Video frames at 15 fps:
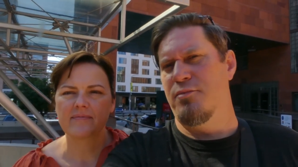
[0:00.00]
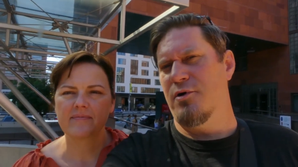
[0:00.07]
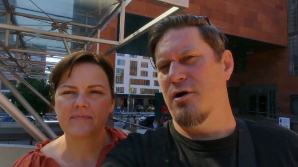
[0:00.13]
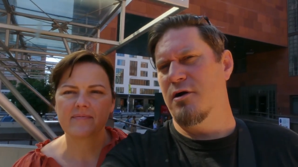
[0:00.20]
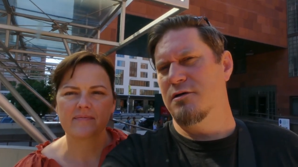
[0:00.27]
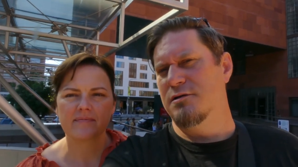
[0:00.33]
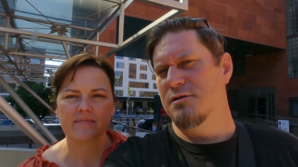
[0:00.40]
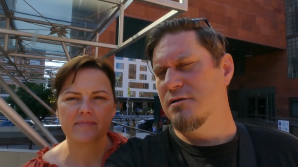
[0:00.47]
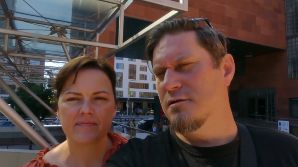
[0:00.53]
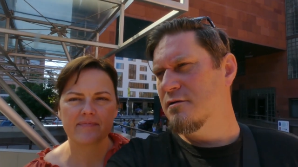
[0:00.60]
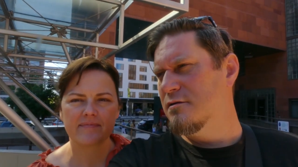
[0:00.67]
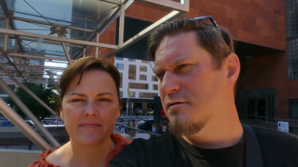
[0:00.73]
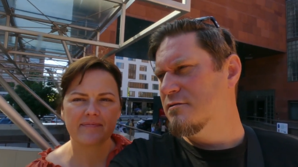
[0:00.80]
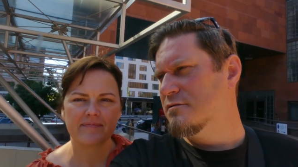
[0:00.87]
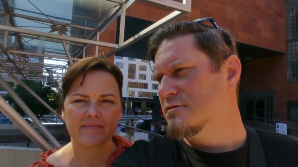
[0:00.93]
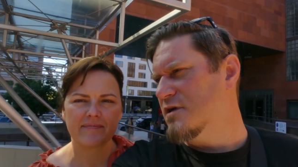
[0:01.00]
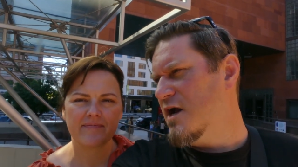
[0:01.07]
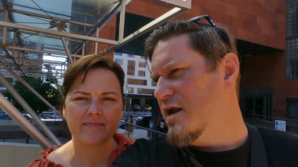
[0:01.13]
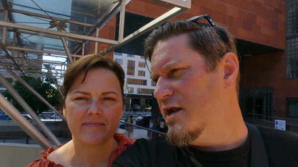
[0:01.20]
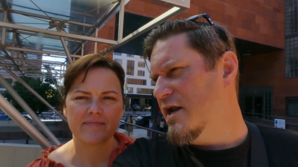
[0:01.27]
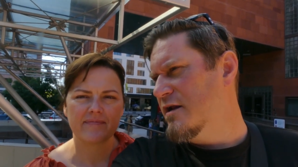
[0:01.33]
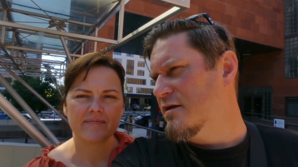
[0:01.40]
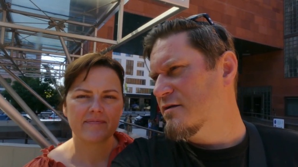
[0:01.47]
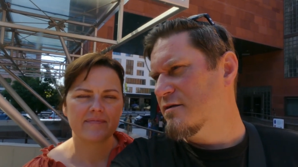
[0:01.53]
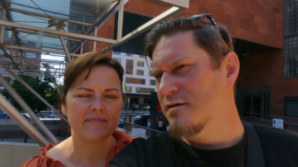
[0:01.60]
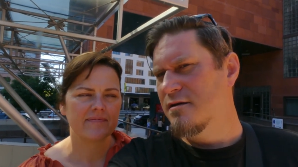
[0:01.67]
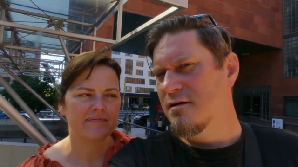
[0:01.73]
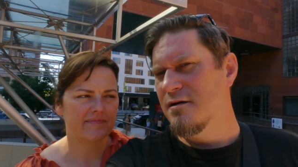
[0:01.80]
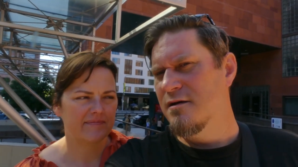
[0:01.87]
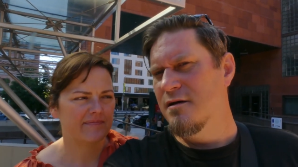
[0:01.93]
Speaker 1: parks, dining,
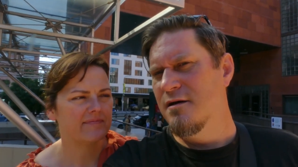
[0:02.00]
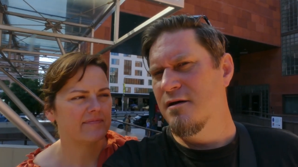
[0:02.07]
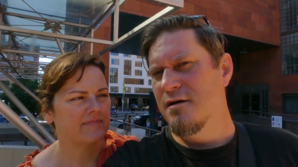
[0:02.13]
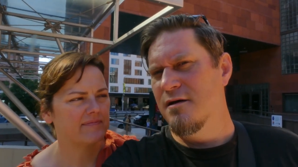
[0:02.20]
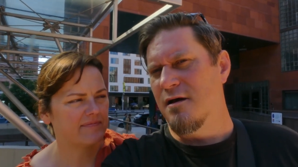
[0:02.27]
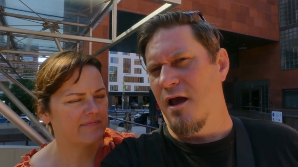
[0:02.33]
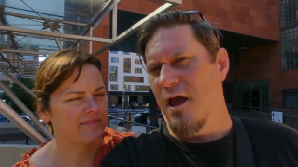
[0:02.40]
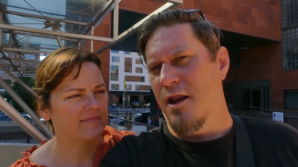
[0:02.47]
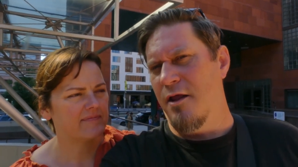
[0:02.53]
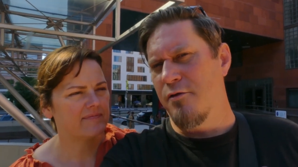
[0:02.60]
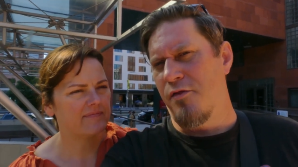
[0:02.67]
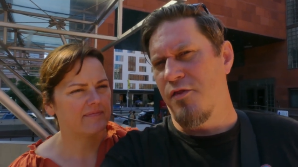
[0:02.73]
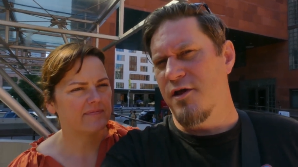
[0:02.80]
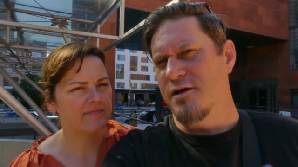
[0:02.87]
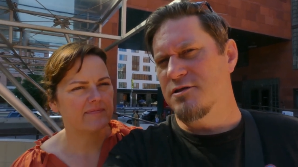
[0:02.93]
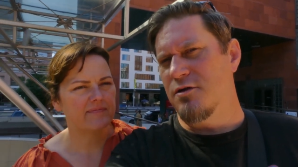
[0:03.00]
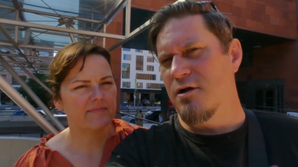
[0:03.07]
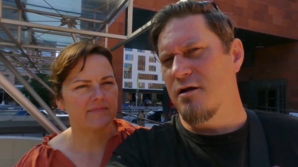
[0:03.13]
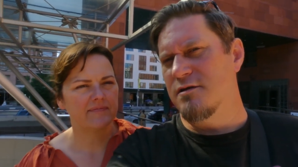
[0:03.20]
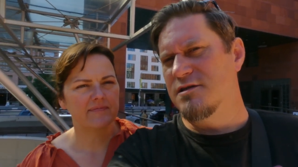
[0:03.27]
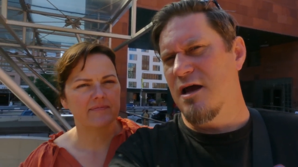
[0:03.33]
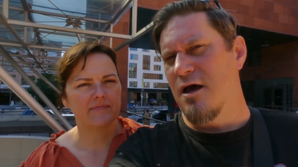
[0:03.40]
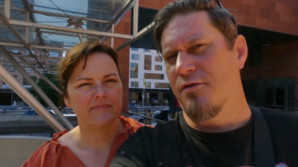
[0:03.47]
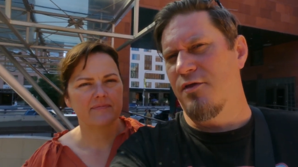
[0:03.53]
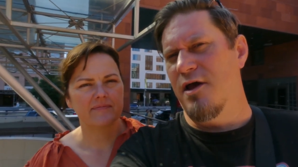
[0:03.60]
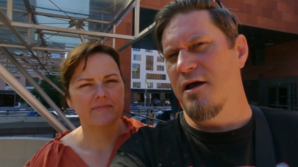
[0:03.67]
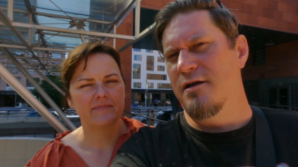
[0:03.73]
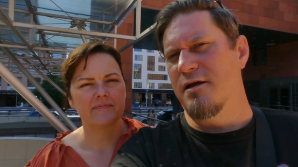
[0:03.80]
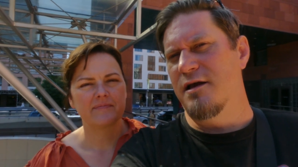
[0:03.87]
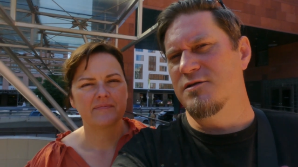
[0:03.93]
and other things throughout
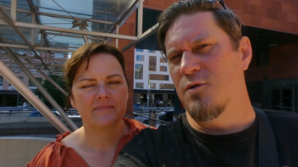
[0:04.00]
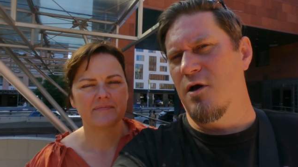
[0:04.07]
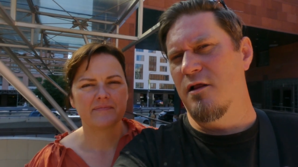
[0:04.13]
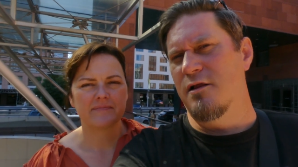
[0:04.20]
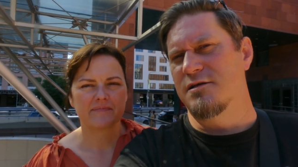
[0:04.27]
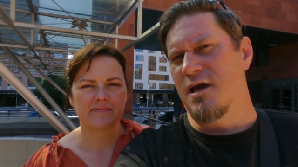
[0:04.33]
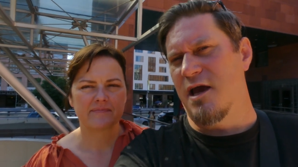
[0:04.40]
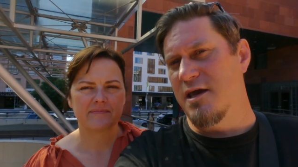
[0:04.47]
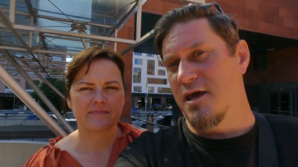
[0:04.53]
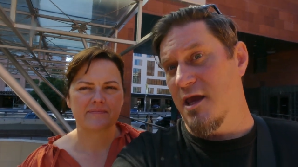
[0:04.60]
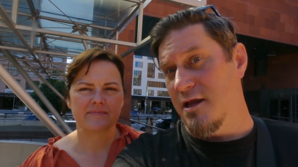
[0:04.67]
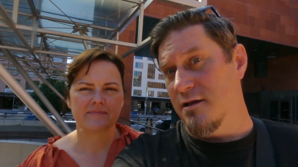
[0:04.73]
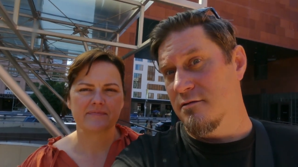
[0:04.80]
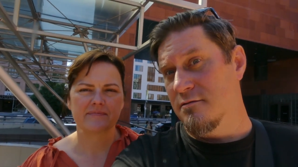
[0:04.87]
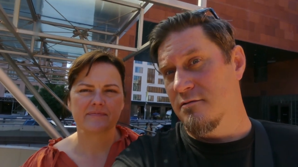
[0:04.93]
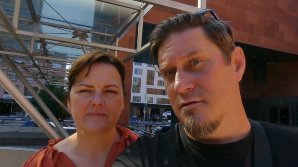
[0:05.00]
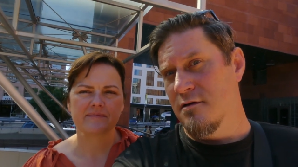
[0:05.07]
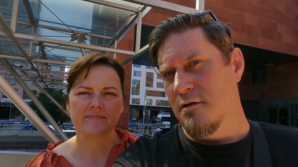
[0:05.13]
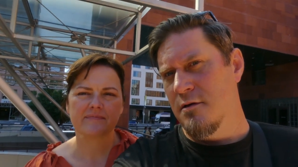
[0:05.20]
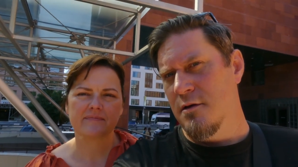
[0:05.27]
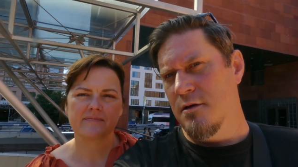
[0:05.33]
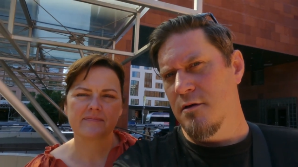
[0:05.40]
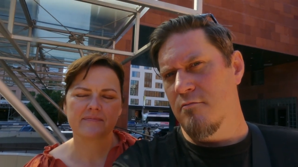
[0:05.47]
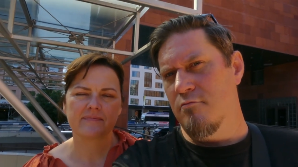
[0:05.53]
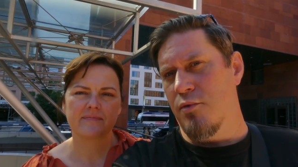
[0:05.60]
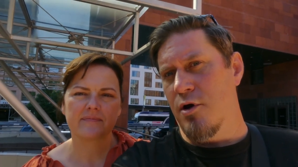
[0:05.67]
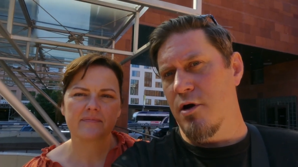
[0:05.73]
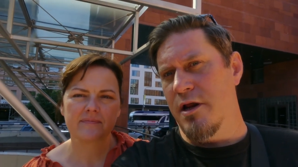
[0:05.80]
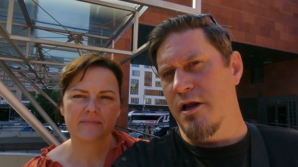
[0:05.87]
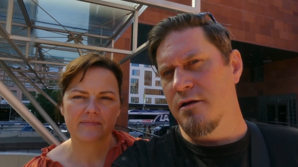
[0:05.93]
Southland, as well as hiking,
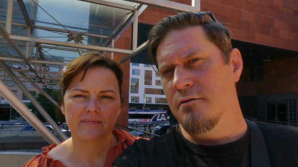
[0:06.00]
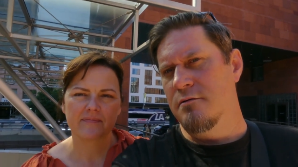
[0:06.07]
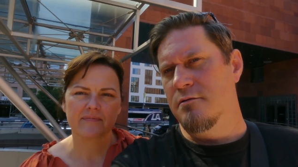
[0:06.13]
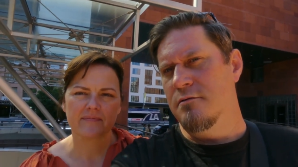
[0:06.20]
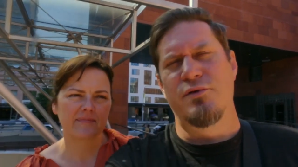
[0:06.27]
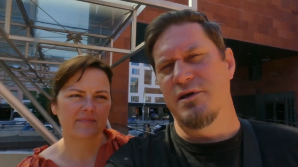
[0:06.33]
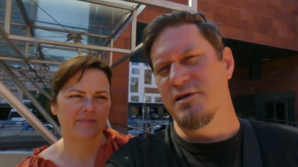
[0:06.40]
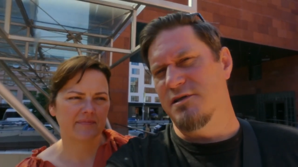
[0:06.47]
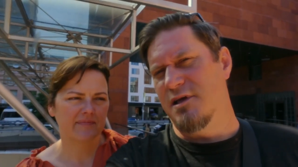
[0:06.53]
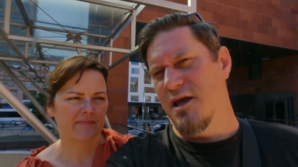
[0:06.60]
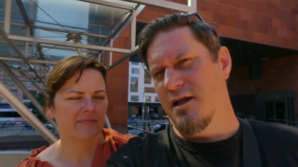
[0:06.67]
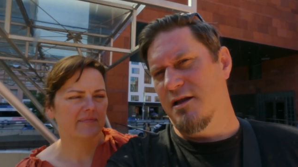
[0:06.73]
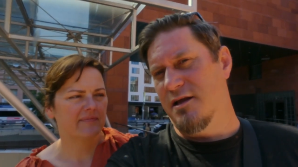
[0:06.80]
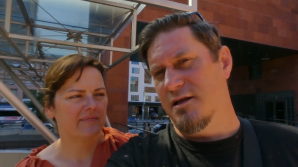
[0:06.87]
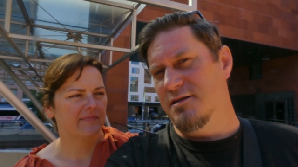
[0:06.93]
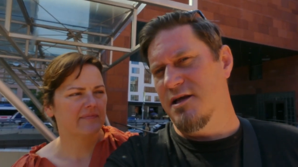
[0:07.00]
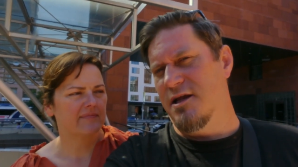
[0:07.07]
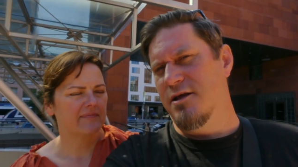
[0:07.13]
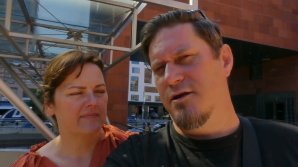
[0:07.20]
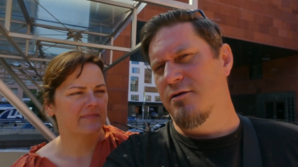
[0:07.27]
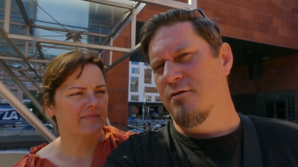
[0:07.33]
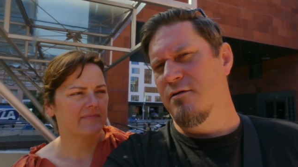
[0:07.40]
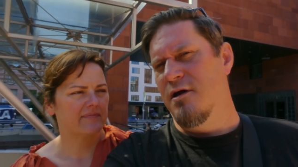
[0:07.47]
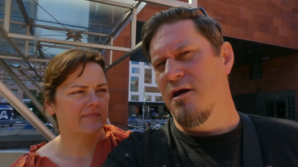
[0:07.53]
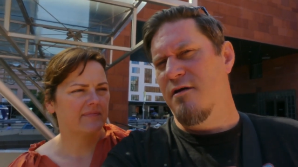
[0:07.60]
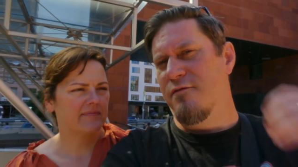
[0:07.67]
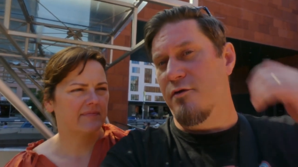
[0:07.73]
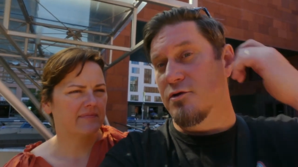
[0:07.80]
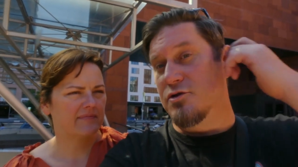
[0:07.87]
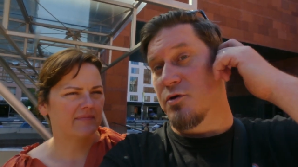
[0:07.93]
birding. Please, again, continue.
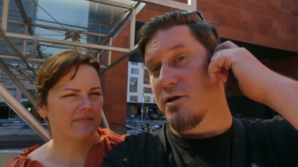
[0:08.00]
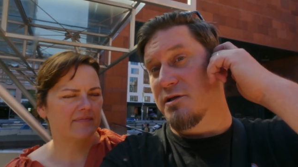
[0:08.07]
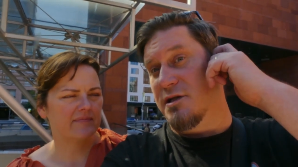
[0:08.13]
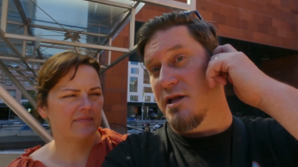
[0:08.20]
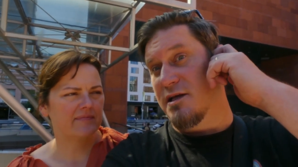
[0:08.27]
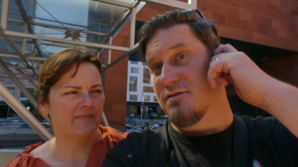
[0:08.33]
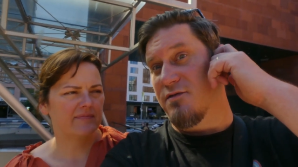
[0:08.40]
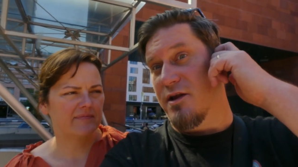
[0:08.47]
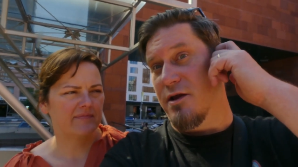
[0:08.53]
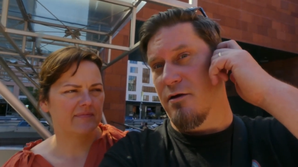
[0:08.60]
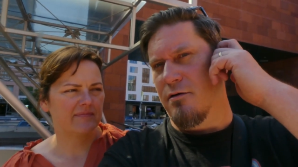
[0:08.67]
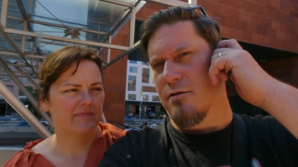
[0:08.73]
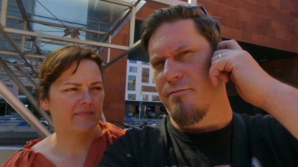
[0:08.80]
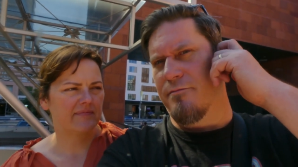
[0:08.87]
If you enjoyed today's video,